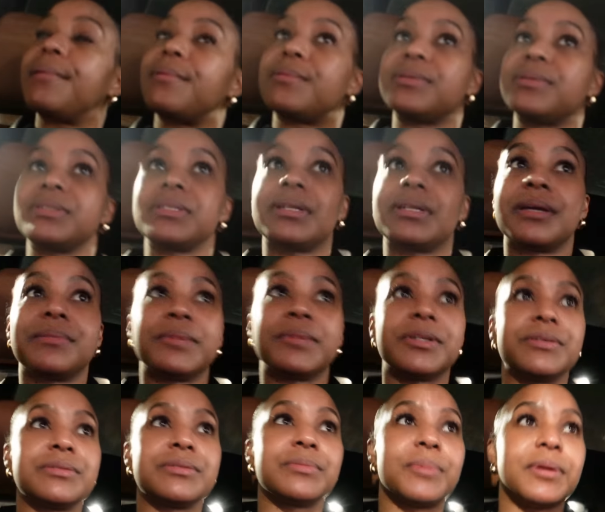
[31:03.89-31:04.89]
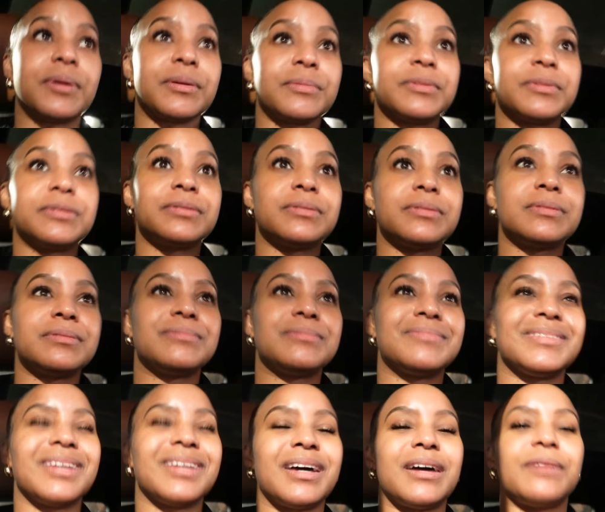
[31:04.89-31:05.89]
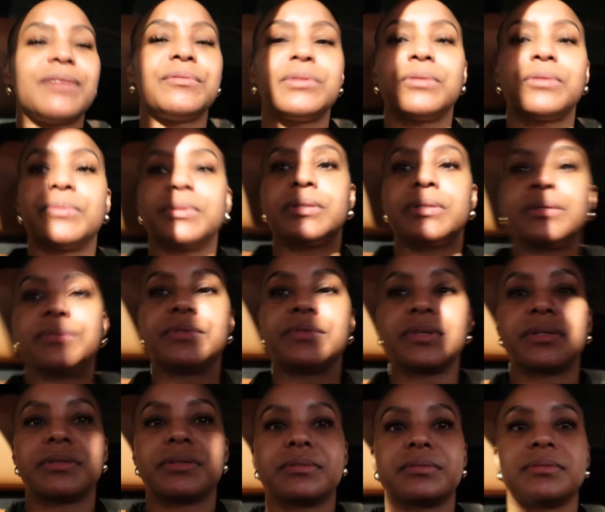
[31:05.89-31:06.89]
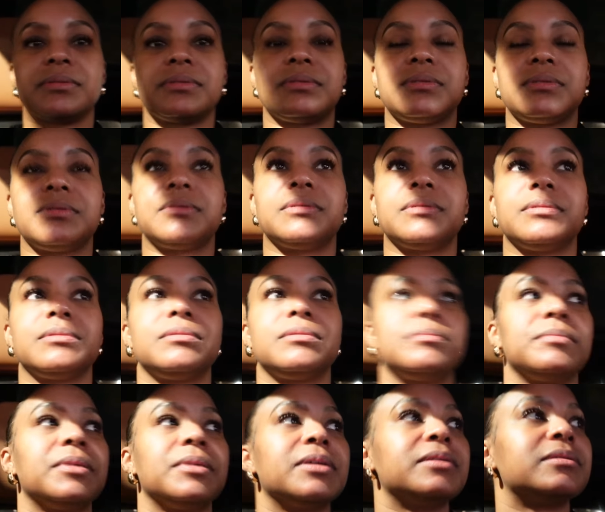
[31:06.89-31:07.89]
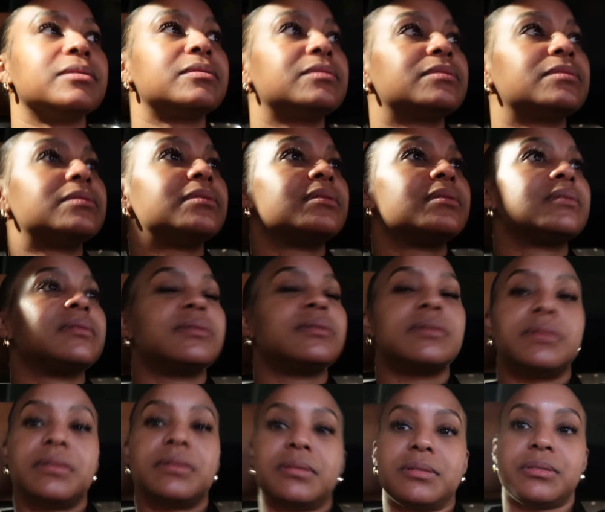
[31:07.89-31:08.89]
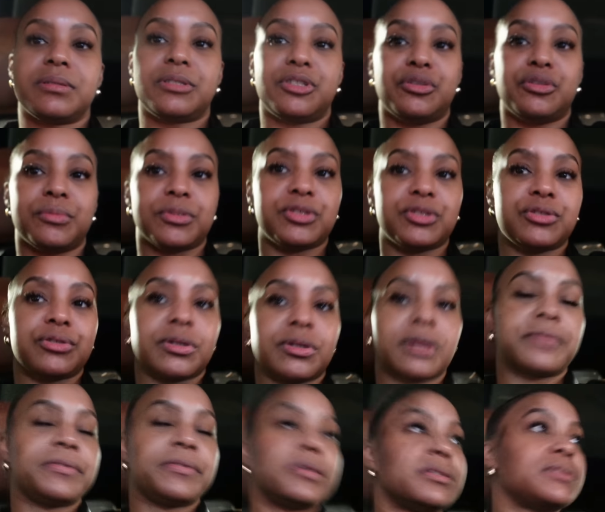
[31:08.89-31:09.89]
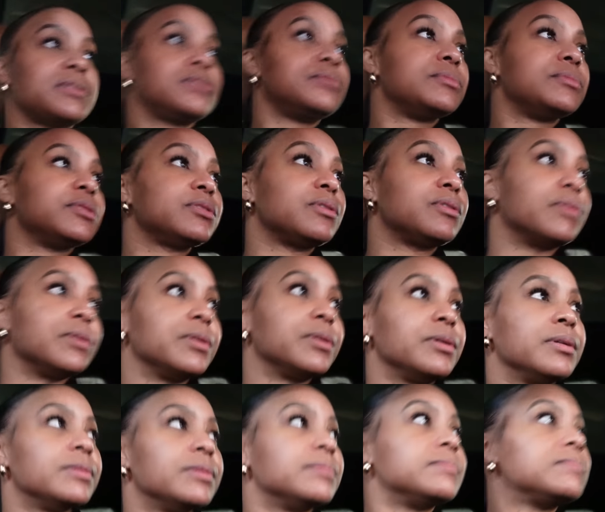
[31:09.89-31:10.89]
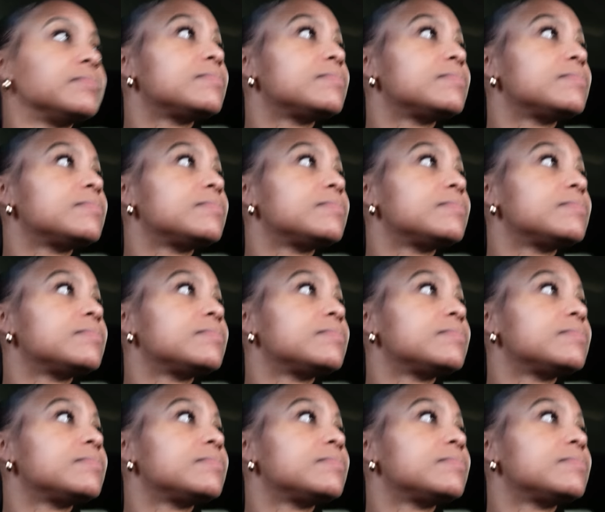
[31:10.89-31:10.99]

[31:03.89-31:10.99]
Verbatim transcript: What's the name of those apartments? Nah, we don't want to live there. It's a mess. too much. Too much traffic. Too much going on.